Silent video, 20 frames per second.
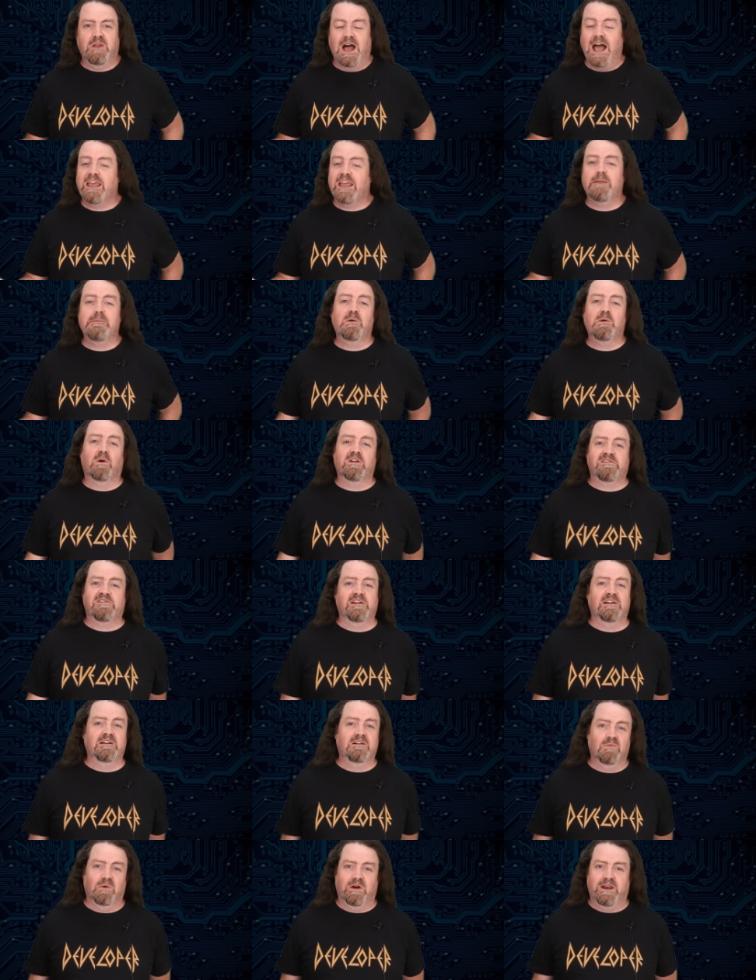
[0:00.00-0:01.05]
I'm going to be
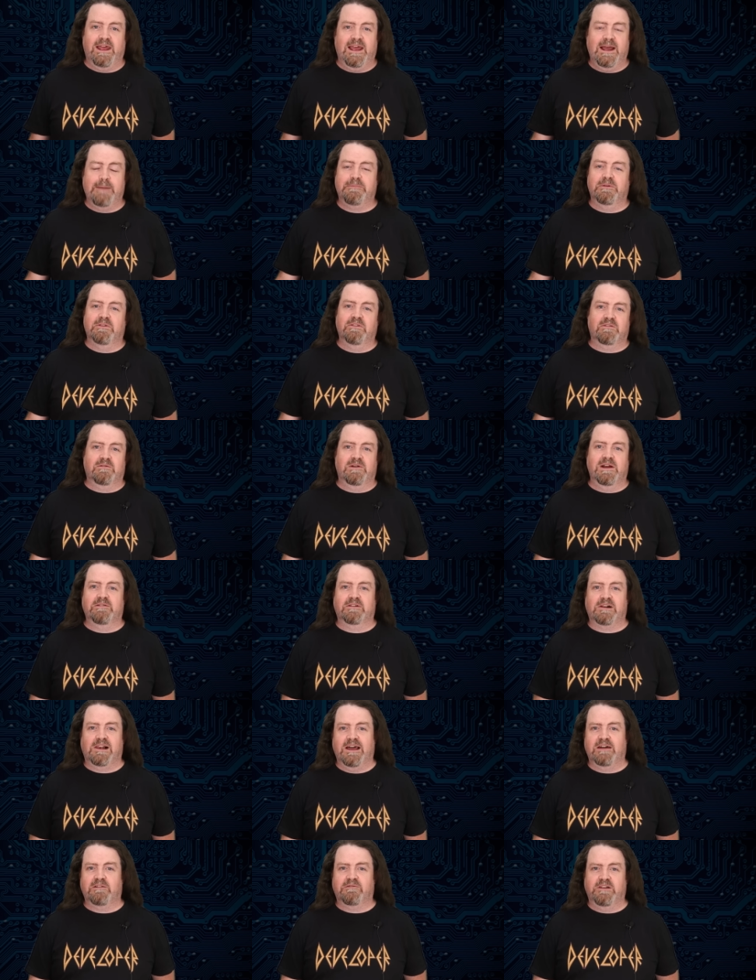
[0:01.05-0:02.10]
watching what happens
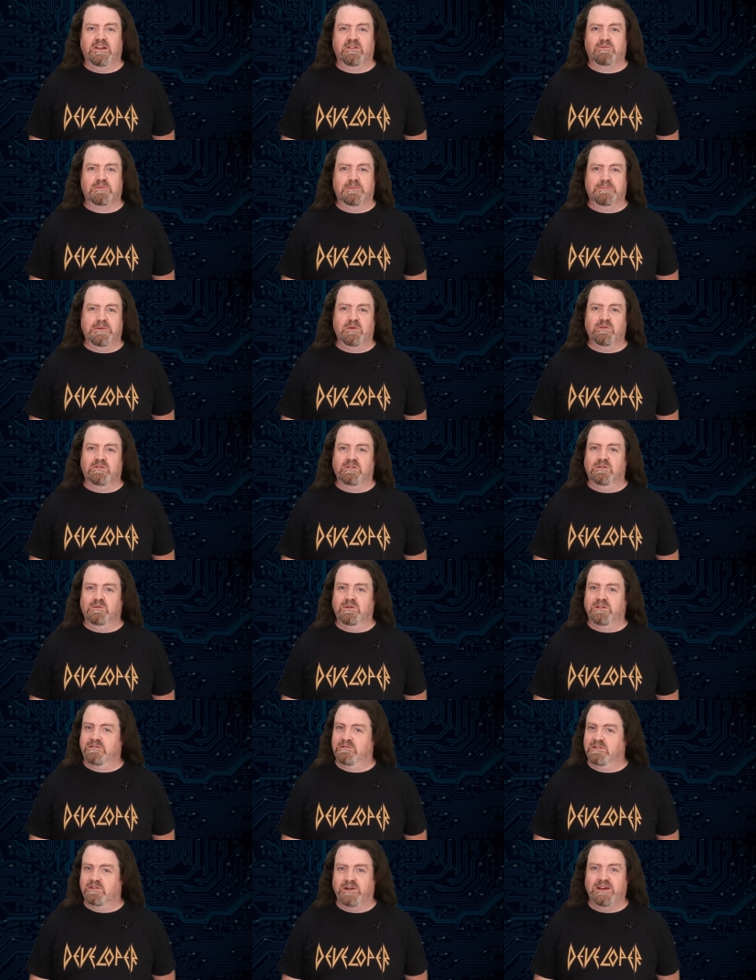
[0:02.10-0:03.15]
around Cloudflare's proposal
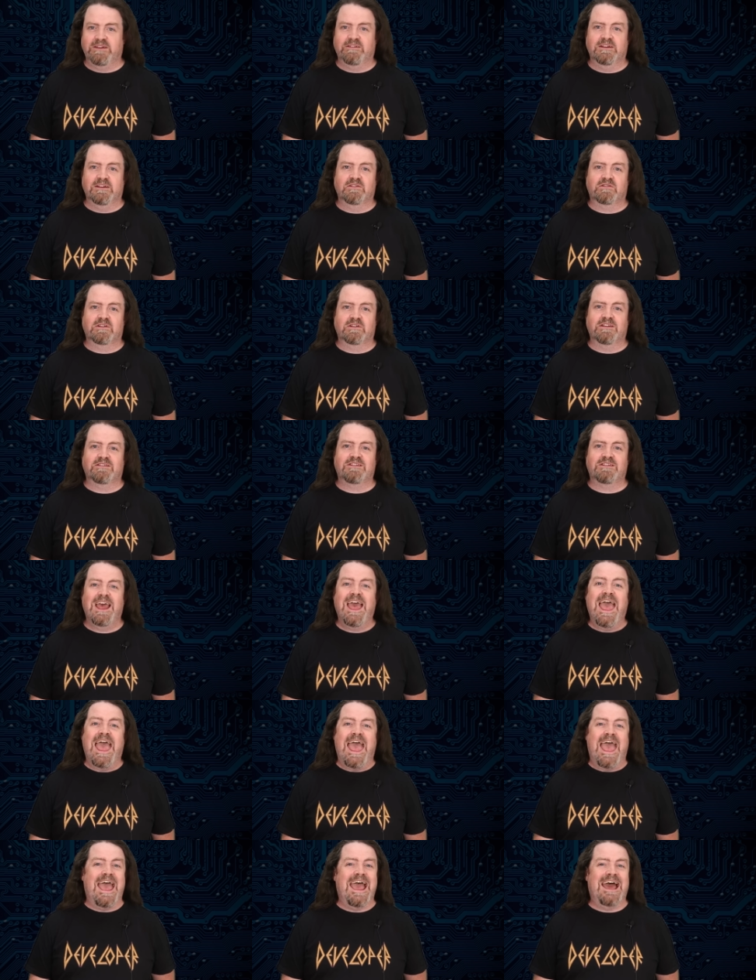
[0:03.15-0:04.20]
with great interest,
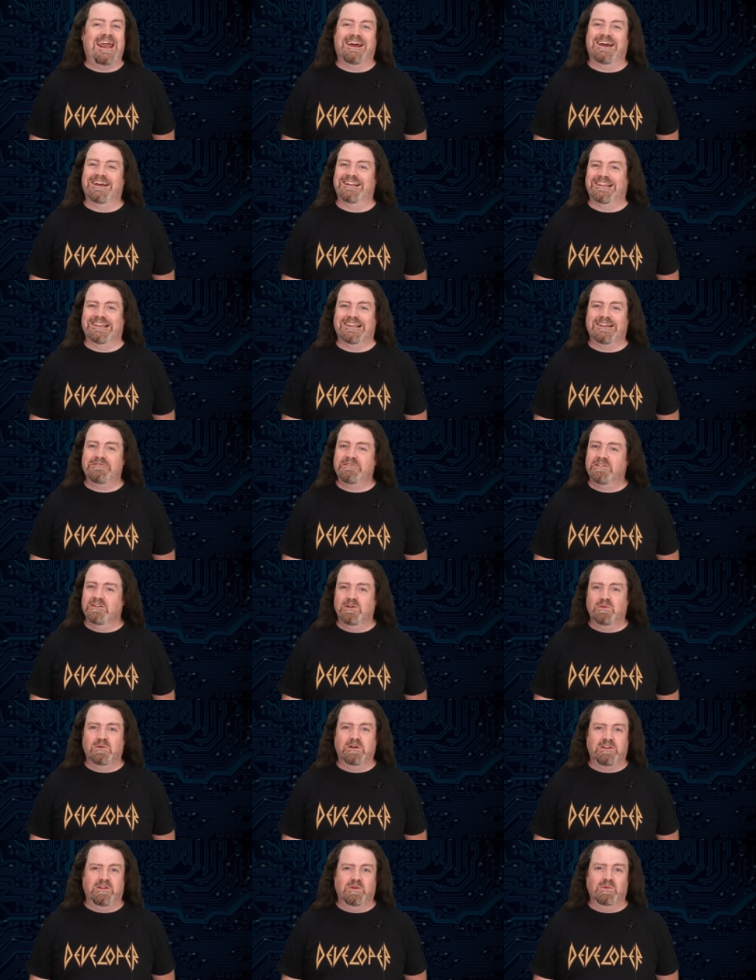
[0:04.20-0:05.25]
and I'd love to know
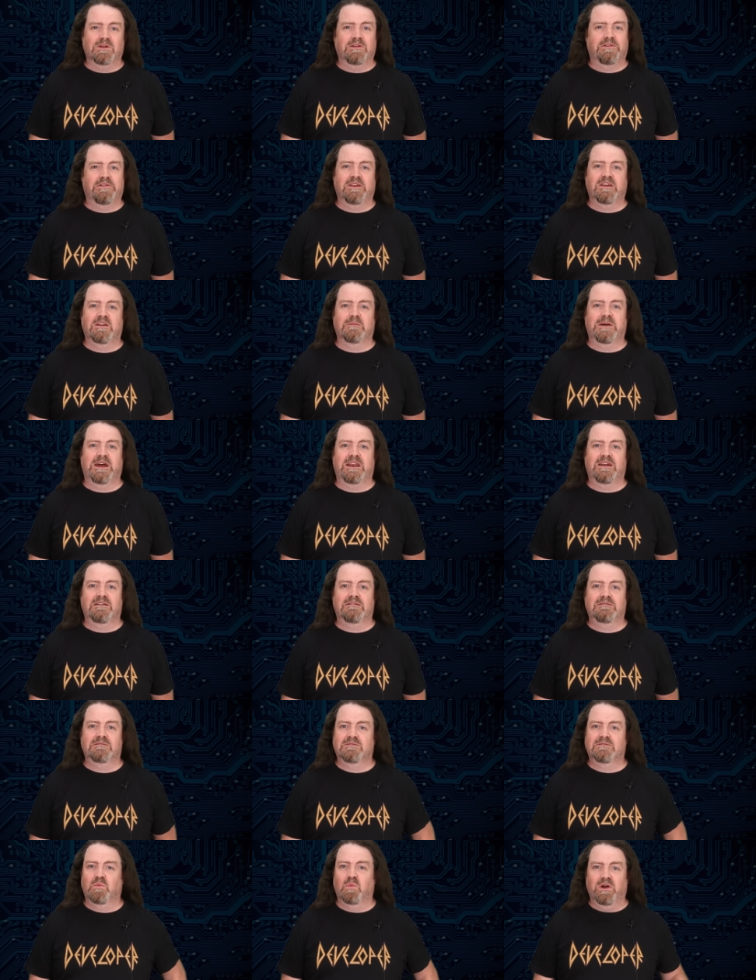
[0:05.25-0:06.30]
what you all think about it.
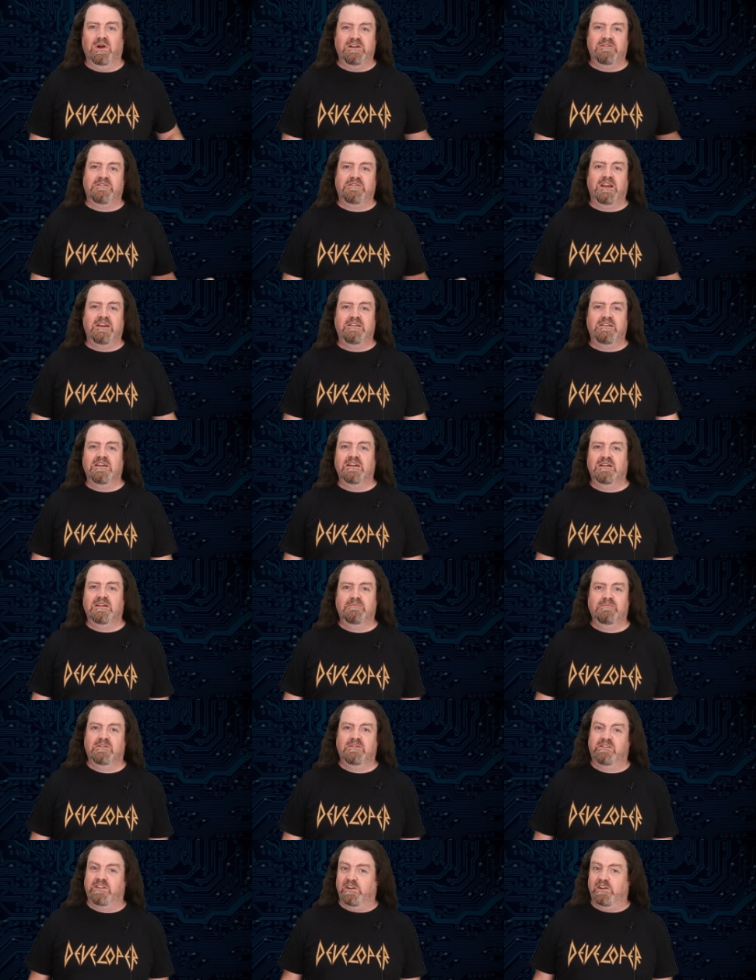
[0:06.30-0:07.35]
Wonderful idea?
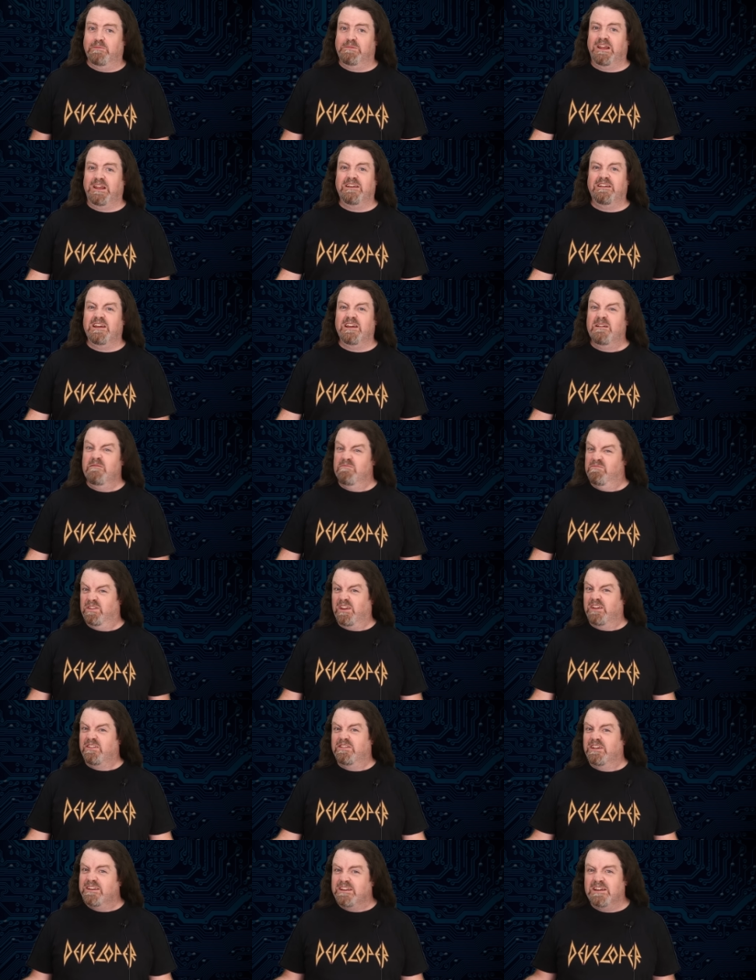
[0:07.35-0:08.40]
Terrible idea?
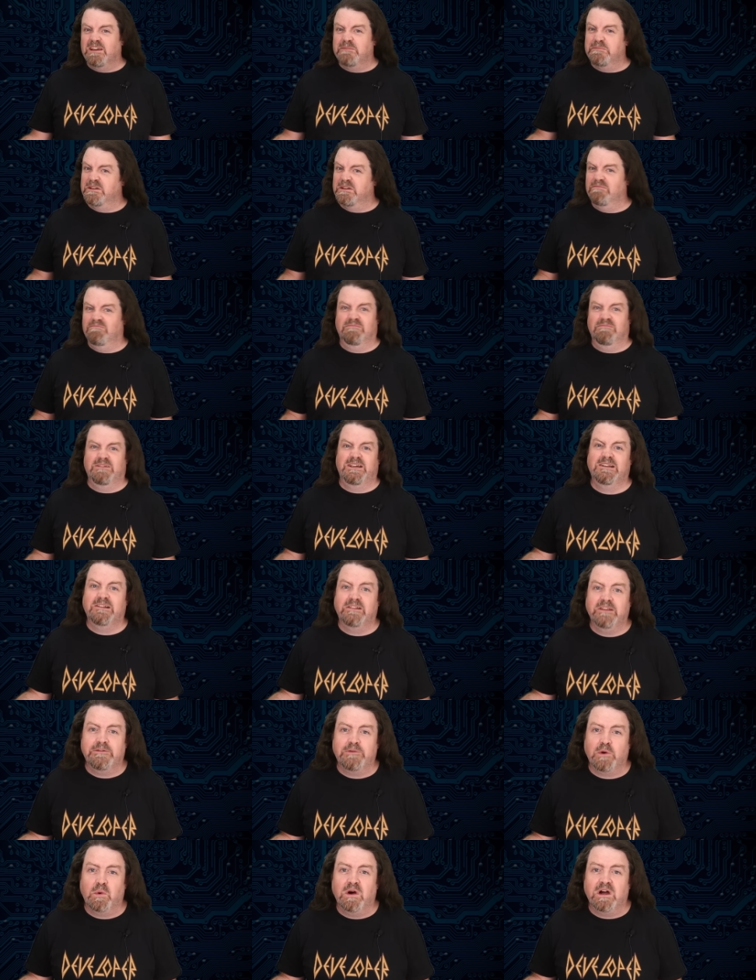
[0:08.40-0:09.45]
Nice idea, but it'll
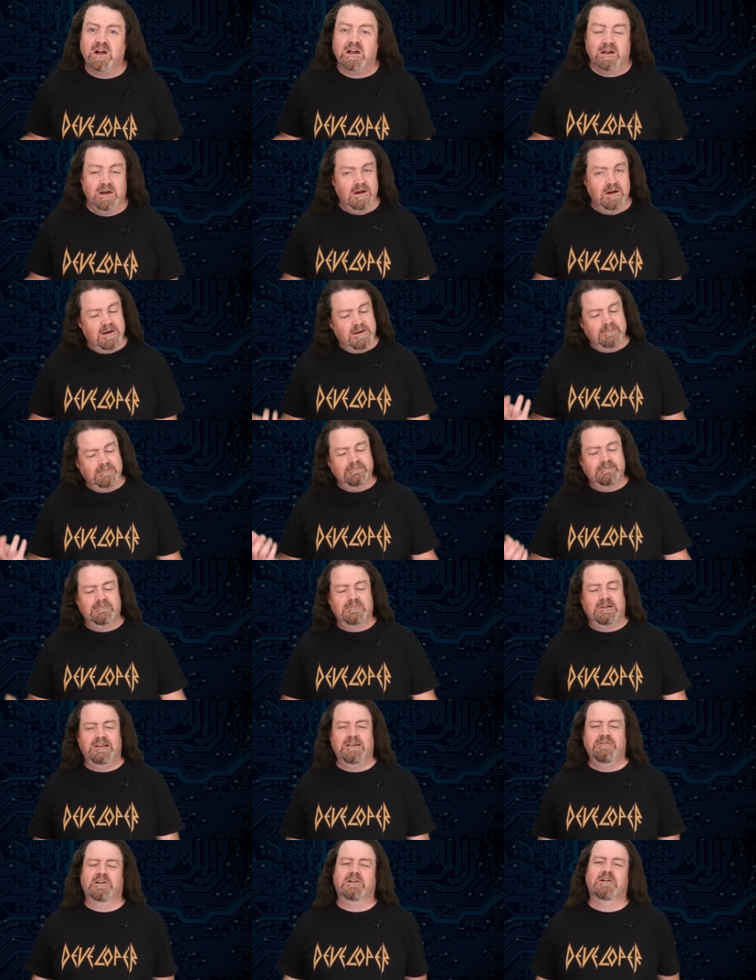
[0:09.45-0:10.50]
never work?
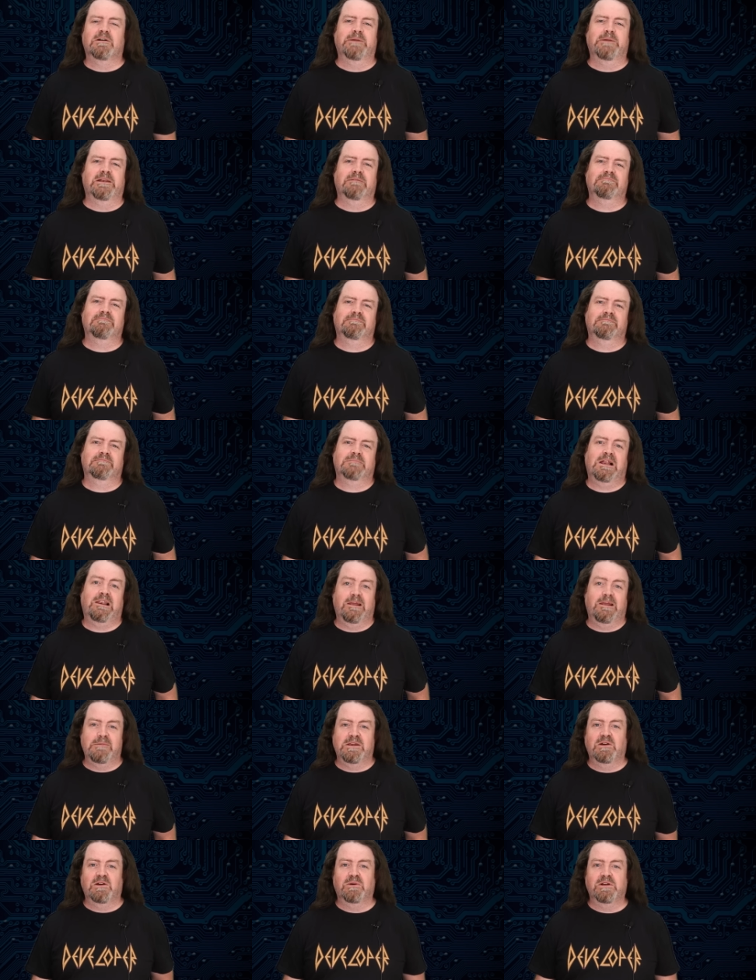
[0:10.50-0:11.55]
Leave a comment.
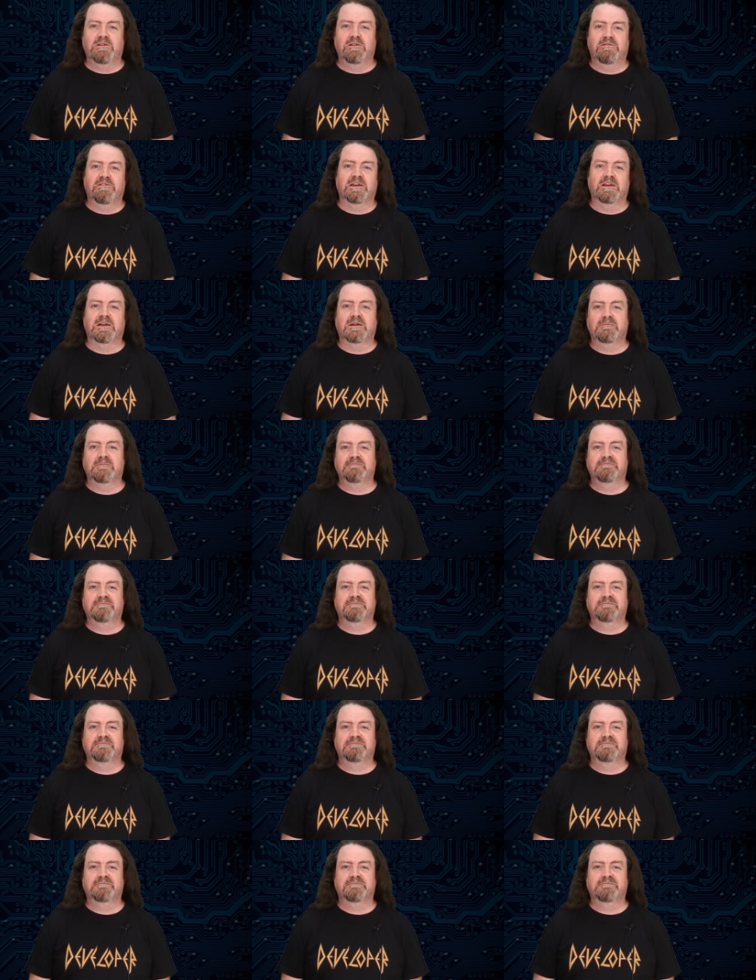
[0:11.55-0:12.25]
Let me know what you think.